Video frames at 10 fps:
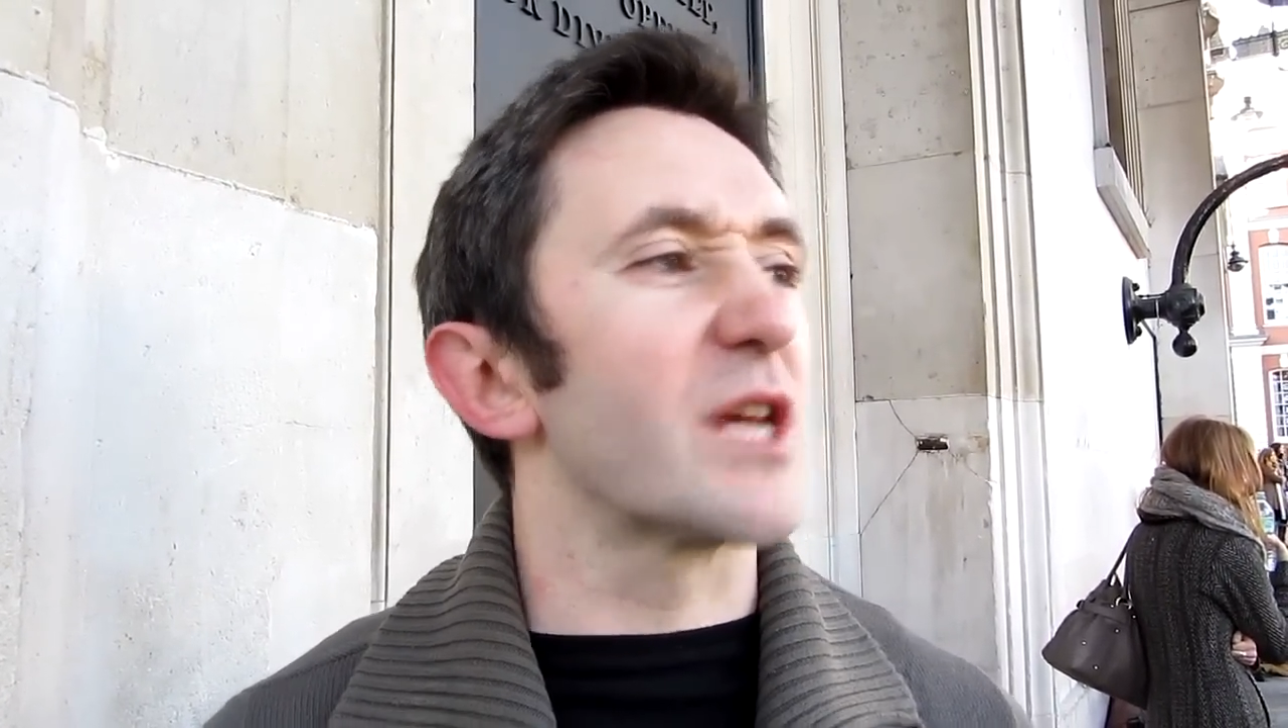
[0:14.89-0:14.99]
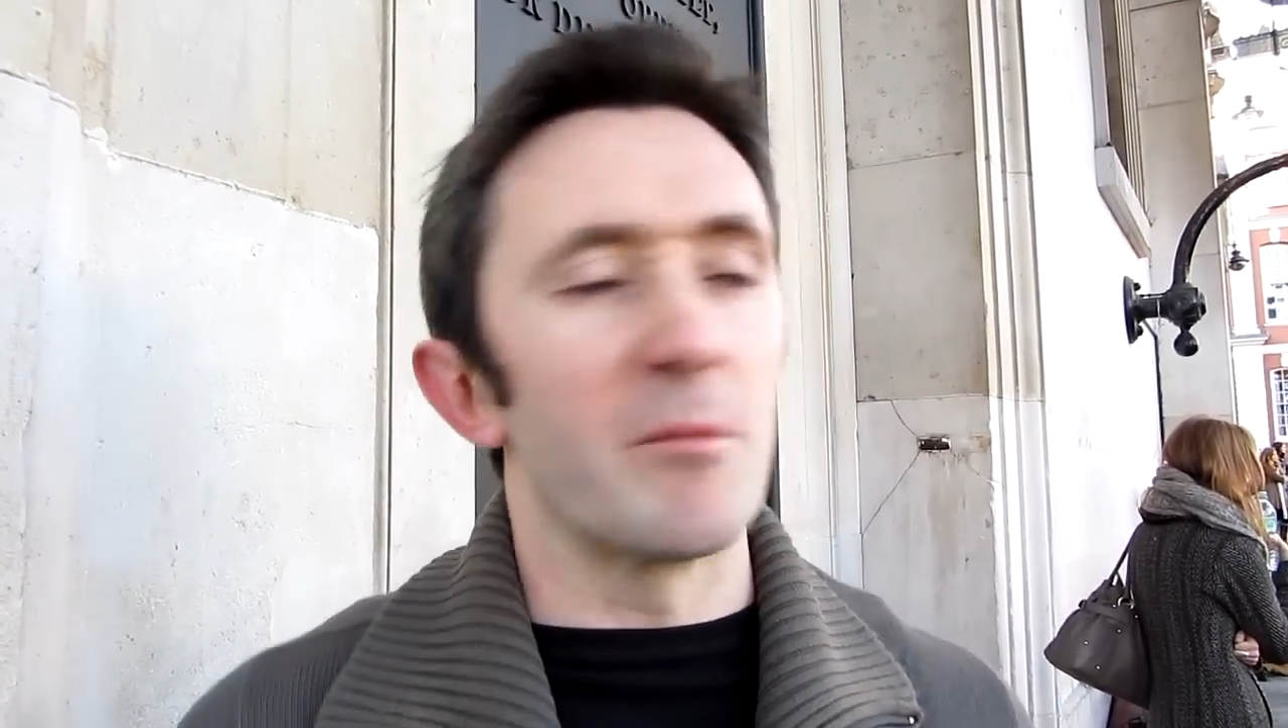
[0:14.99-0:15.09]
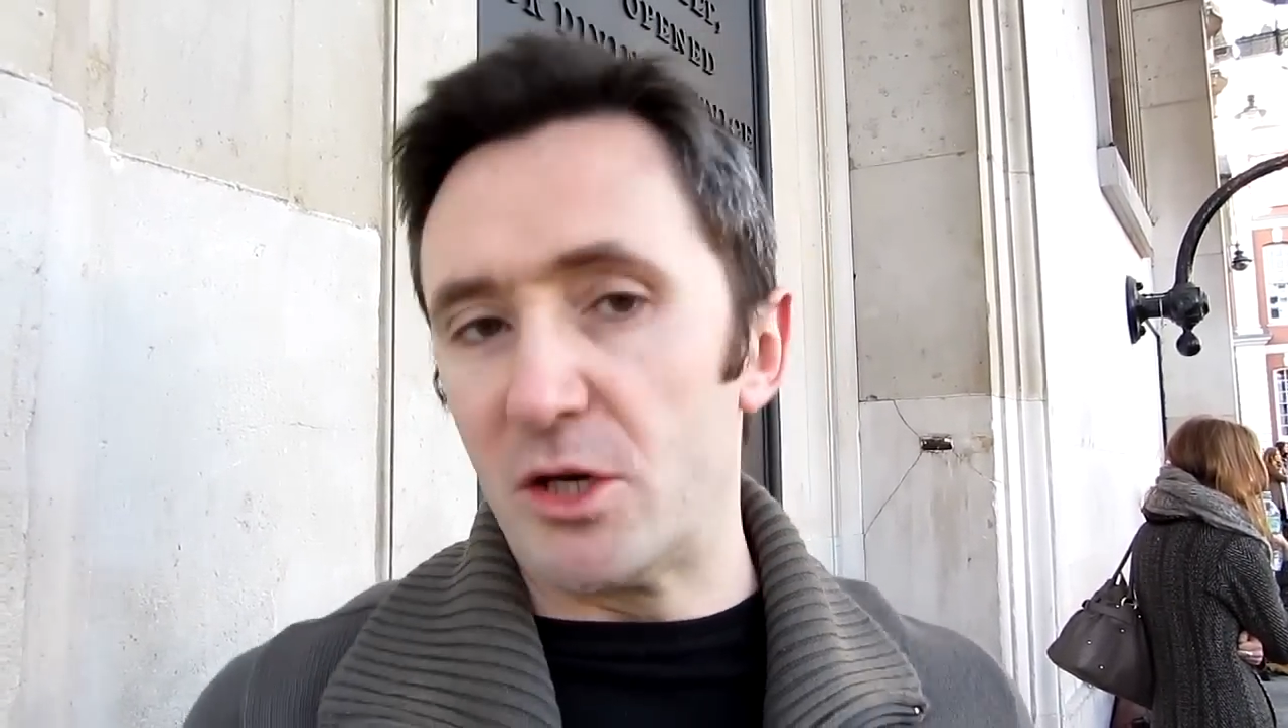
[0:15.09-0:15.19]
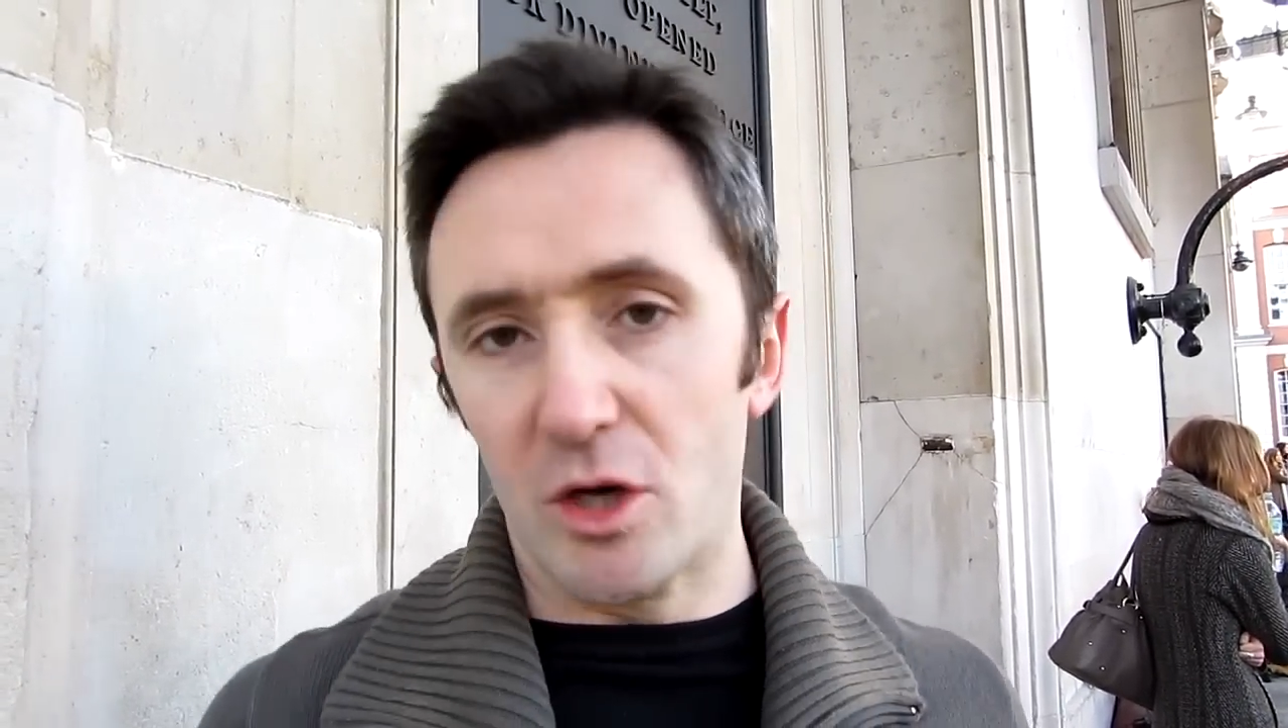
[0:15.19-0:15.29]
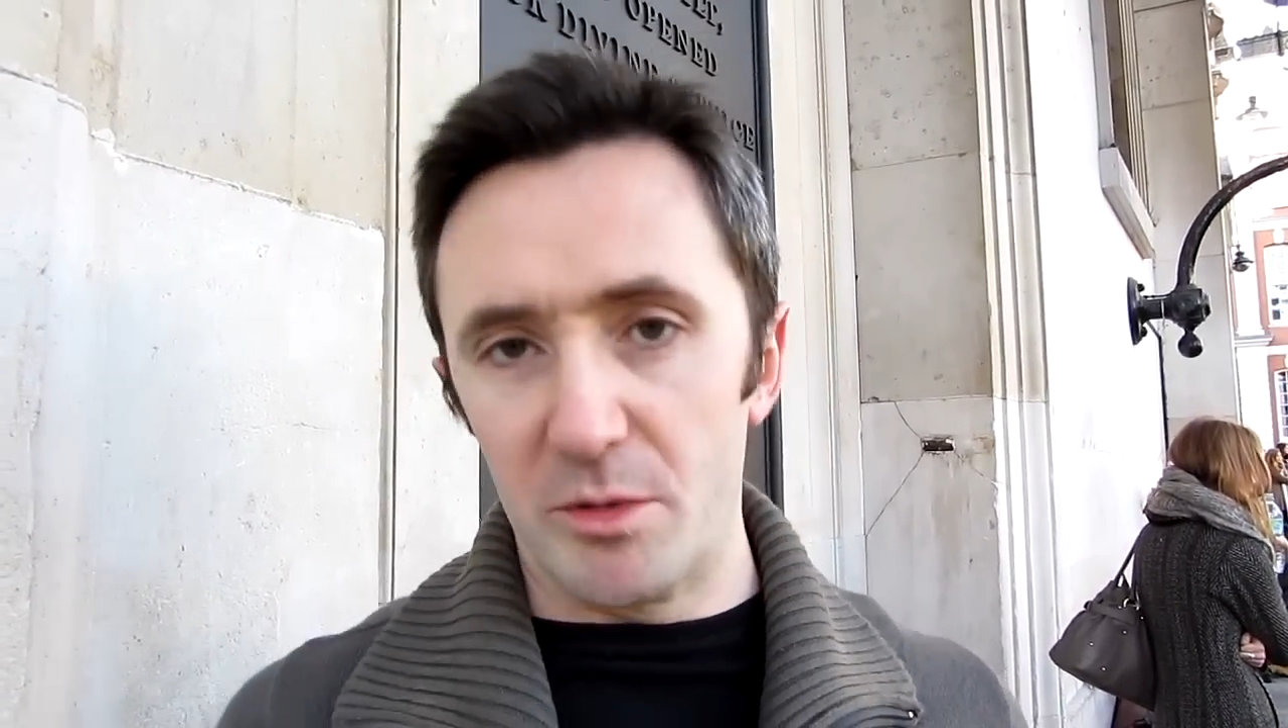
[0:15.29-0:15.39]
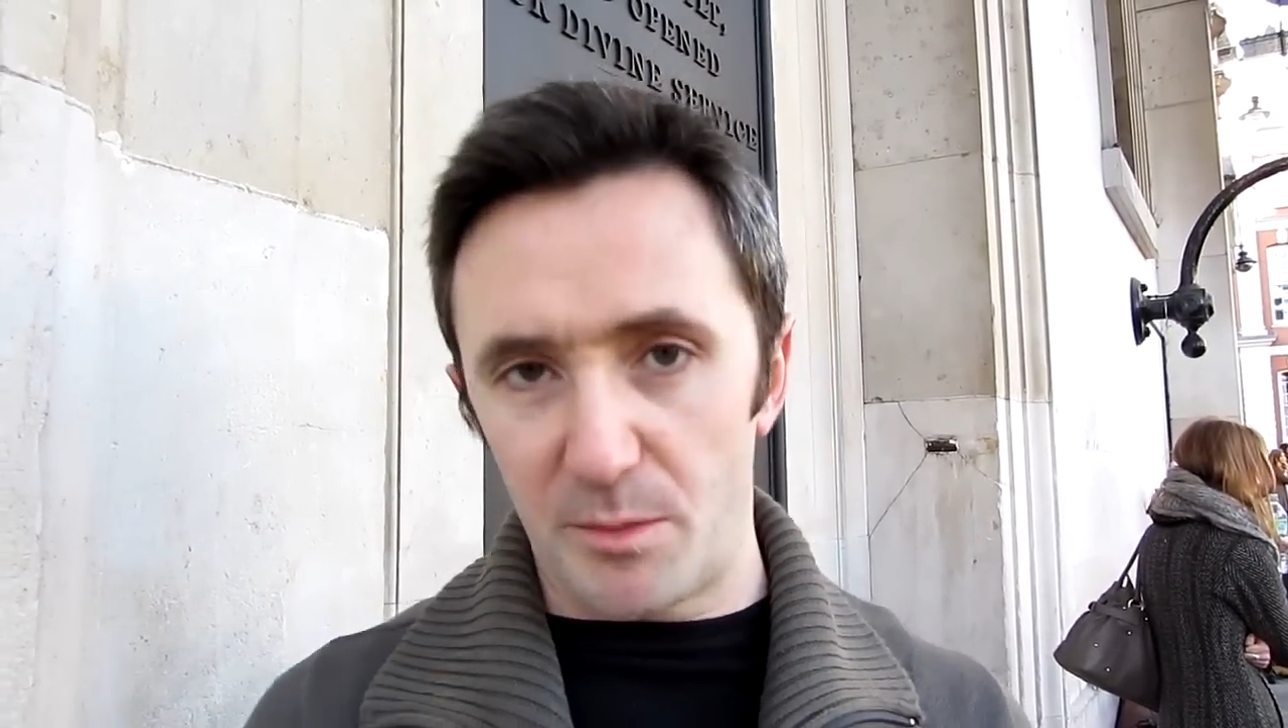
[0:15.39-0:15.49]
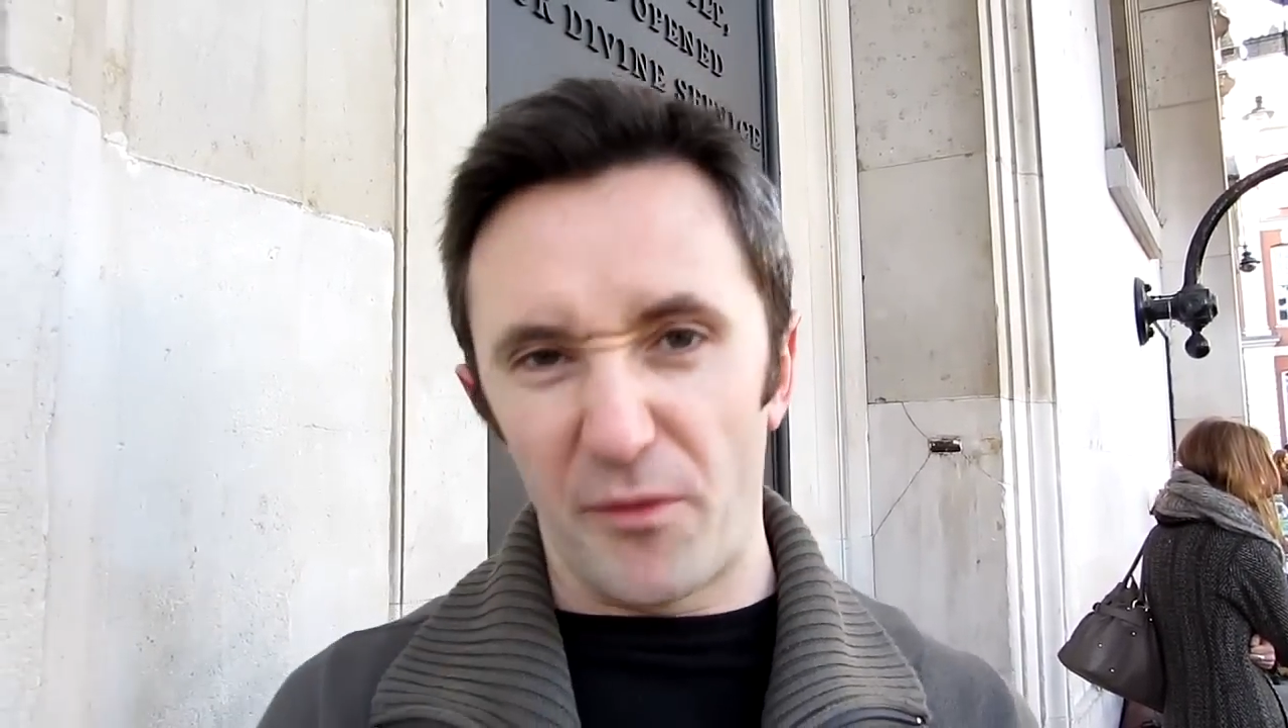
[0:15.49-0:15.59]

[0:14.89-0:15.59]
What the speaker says: say my job is